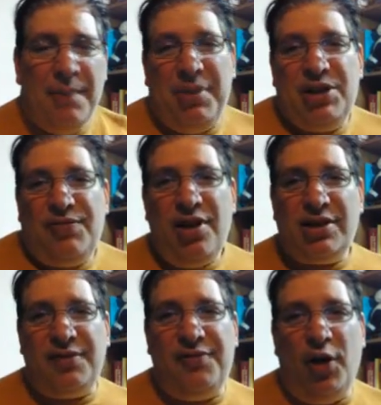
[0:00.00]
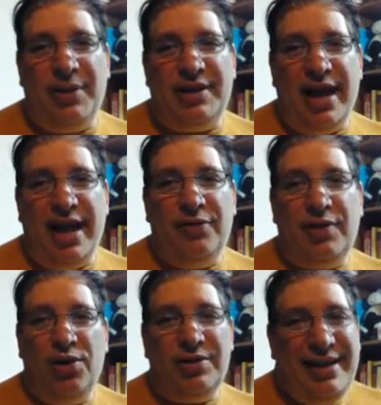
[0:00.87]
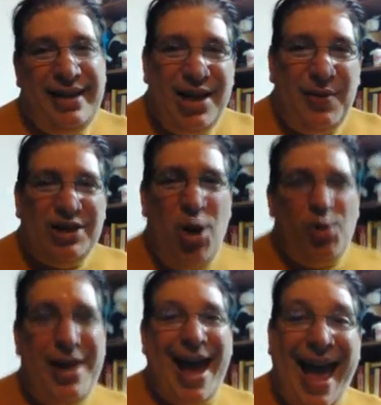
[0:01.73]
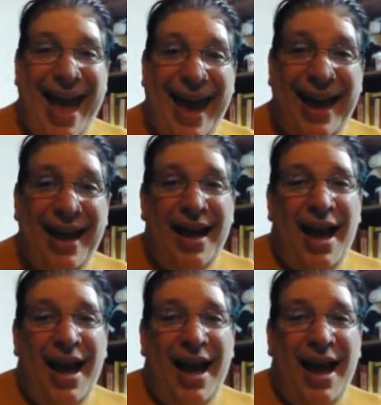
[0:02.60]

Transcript: But as far as the film itself goes, you know, it's okay.